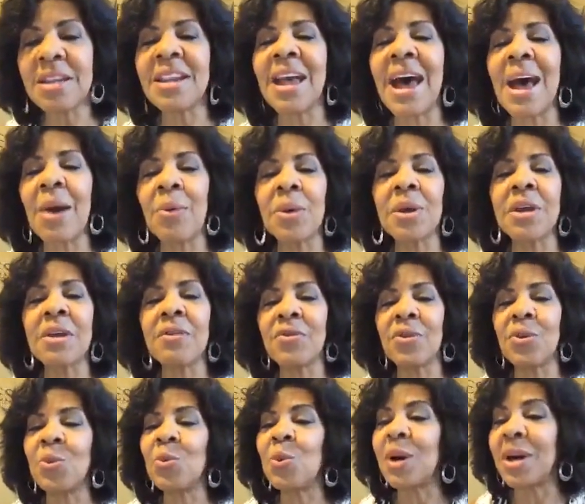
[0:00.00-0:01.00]
and I will give
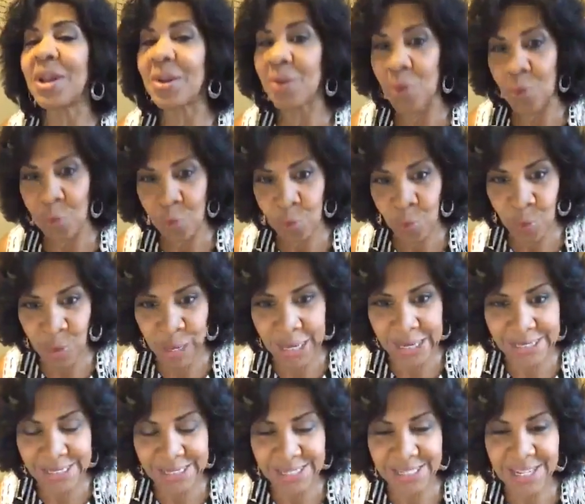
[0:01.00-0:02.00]
you" what?
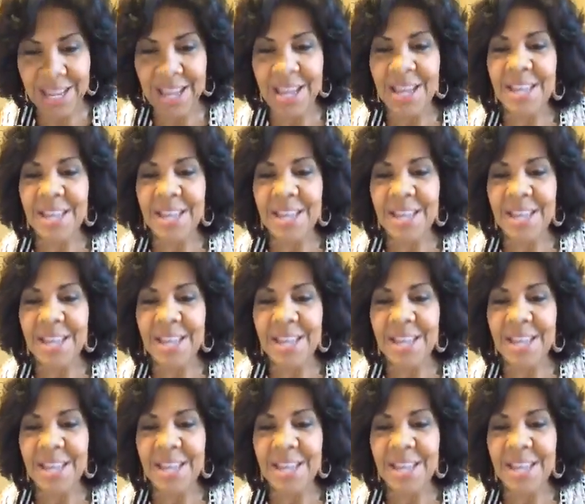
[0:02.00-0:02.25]
Rest.